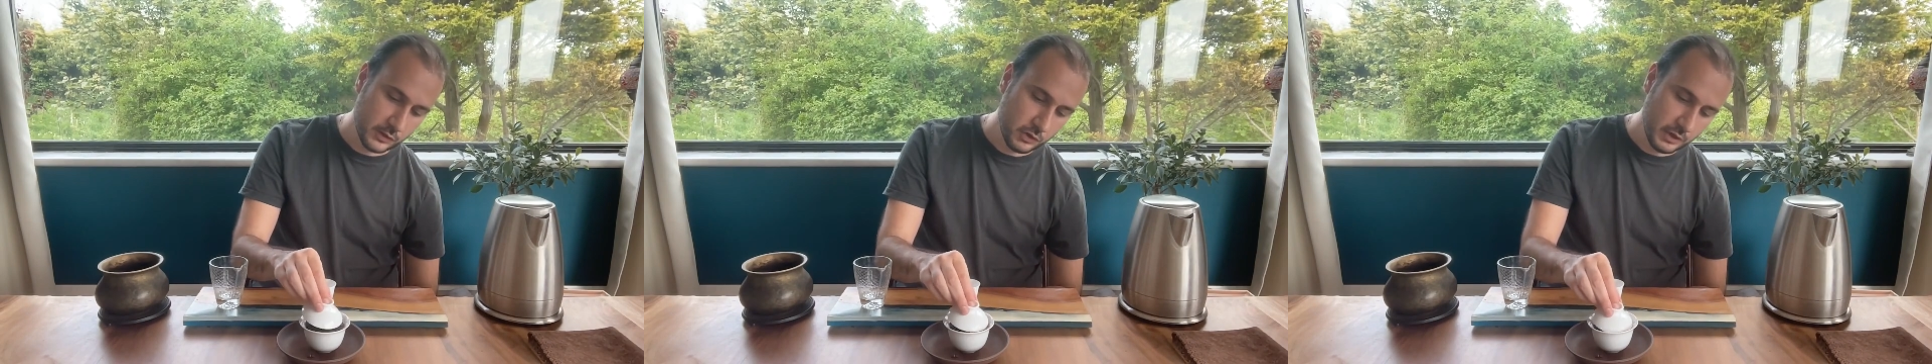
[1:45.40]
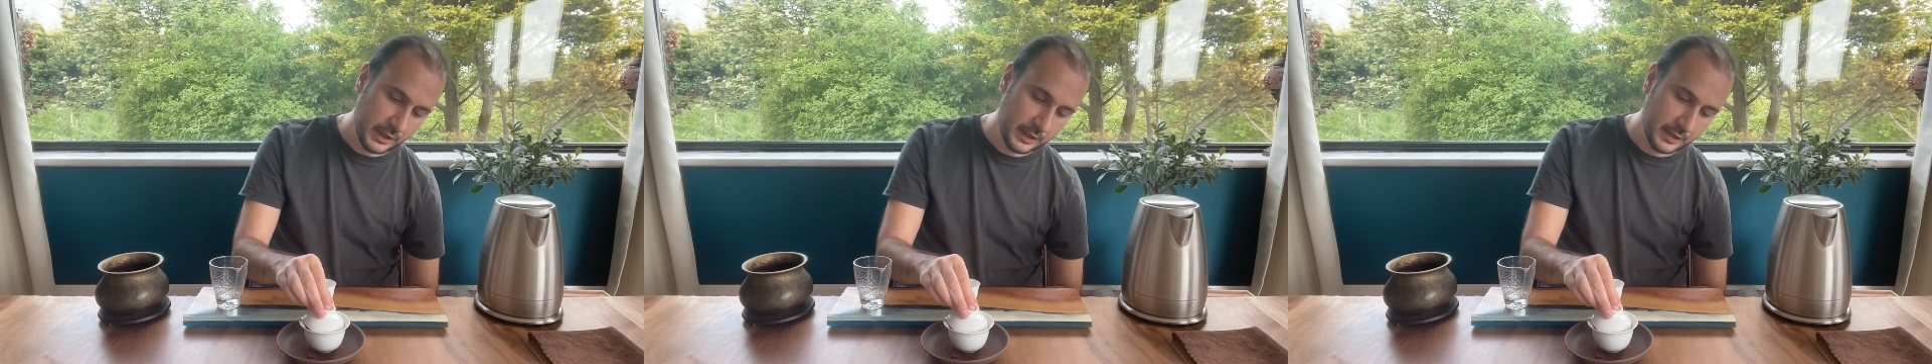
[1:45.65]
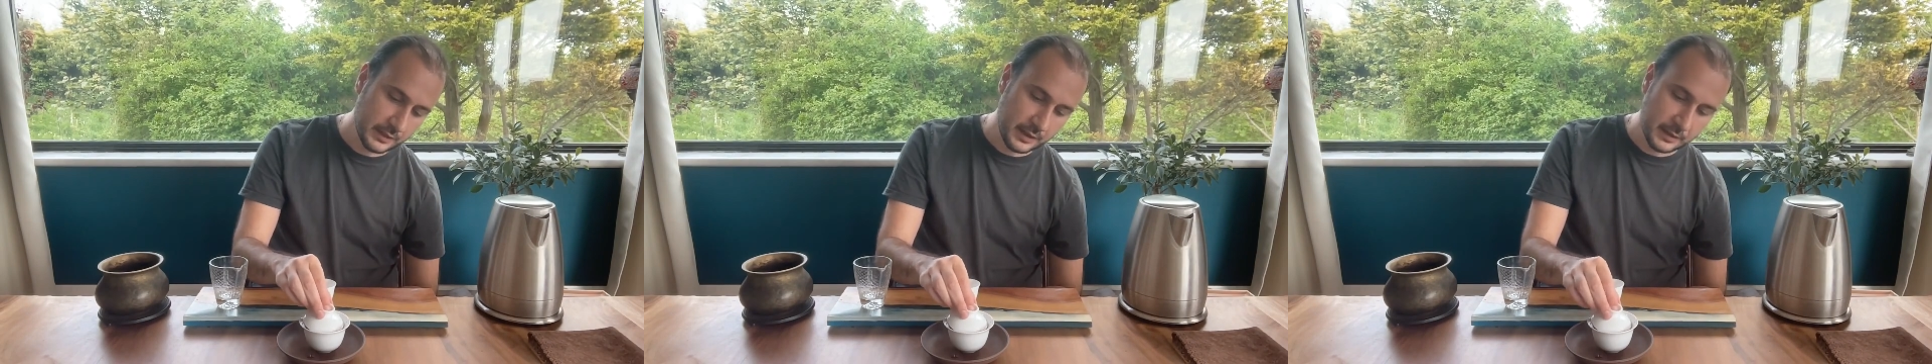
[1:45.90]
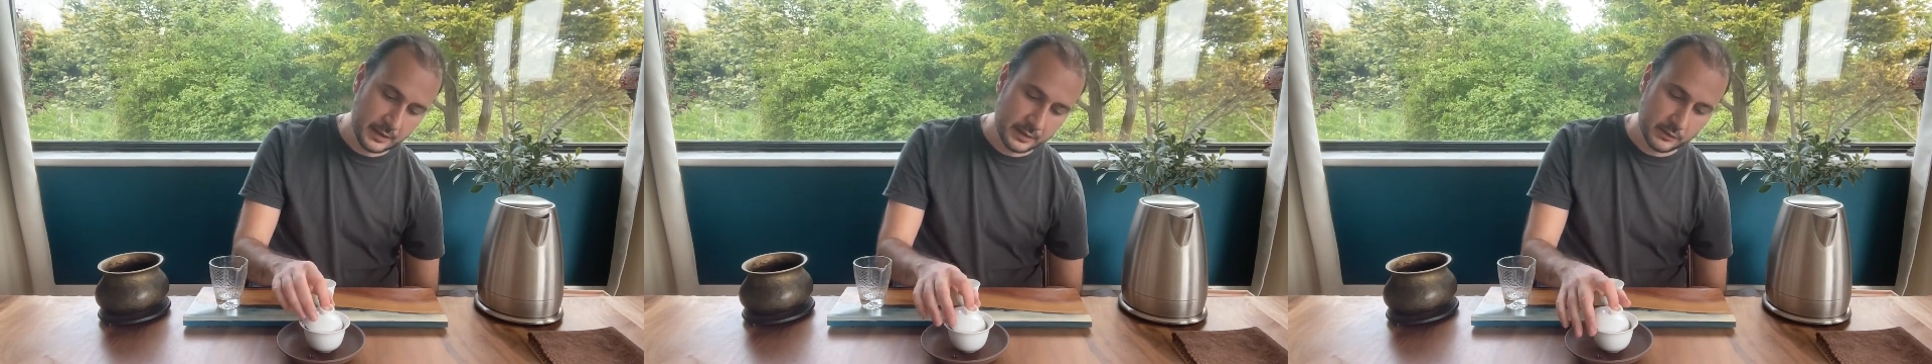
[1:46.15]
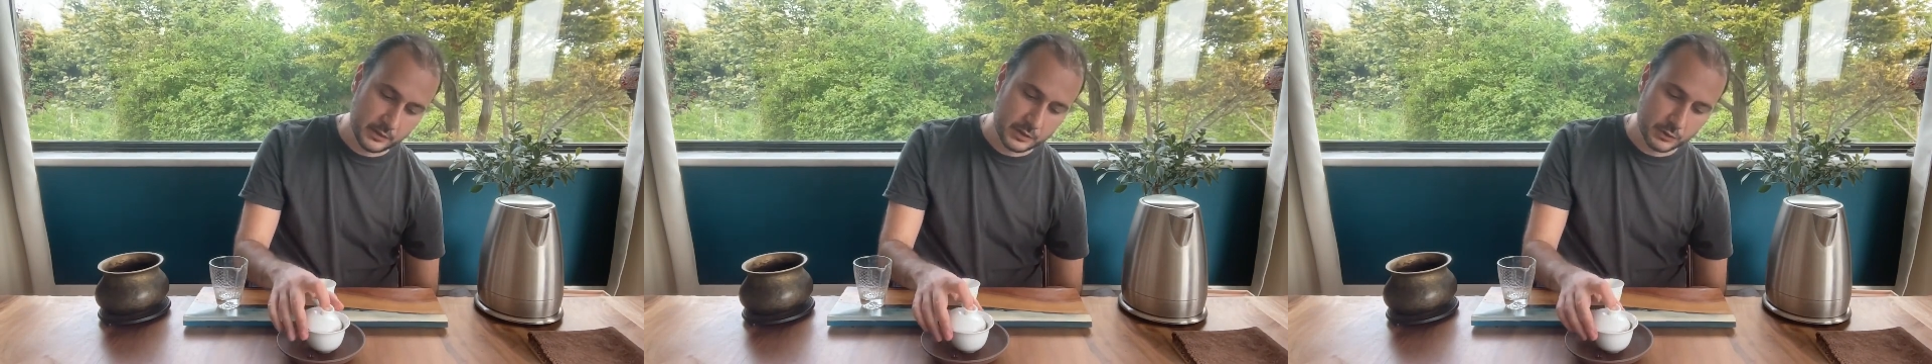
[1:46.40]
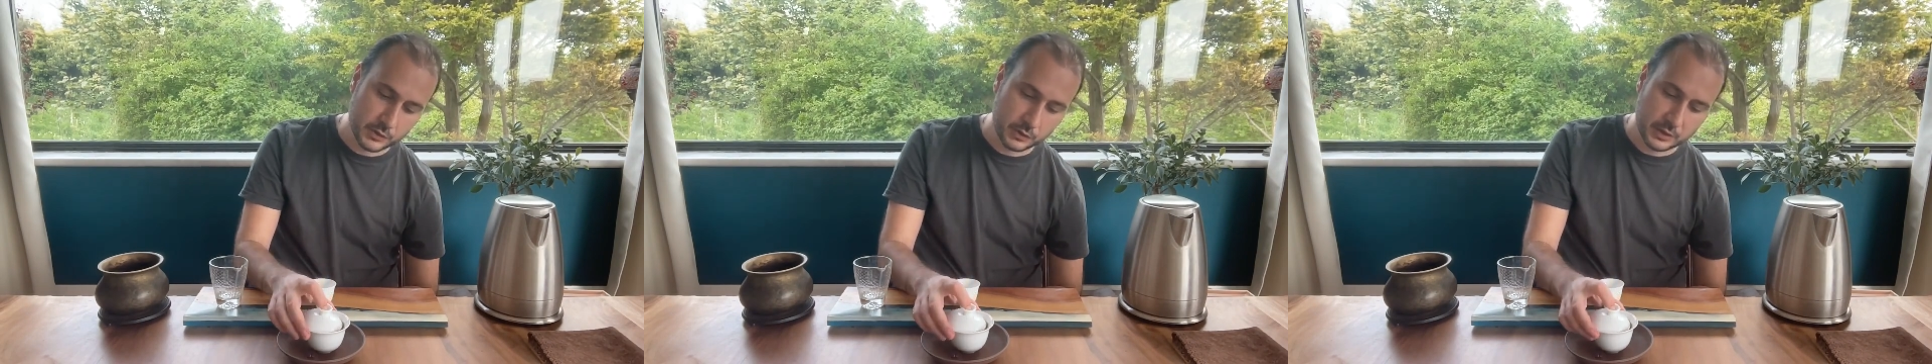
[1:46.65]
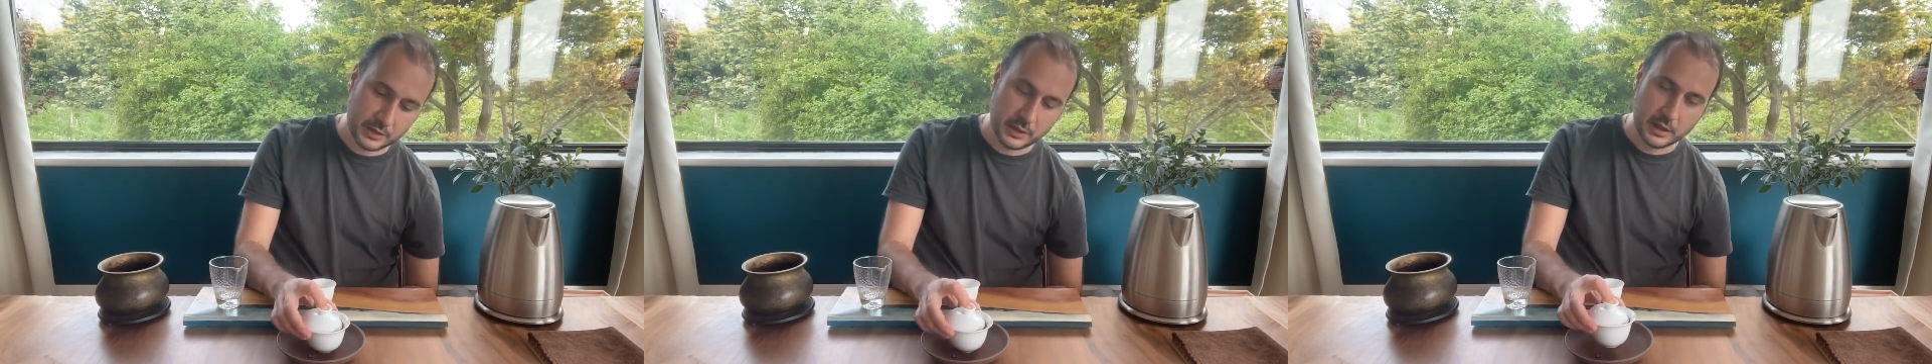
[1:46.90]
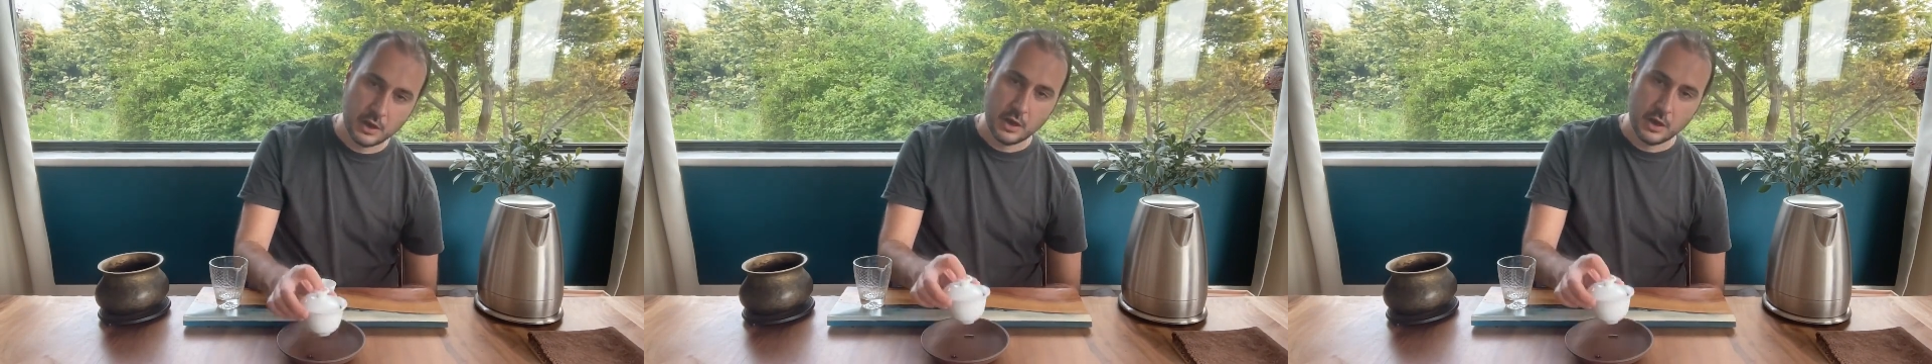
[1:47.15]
drink it, and then there is also the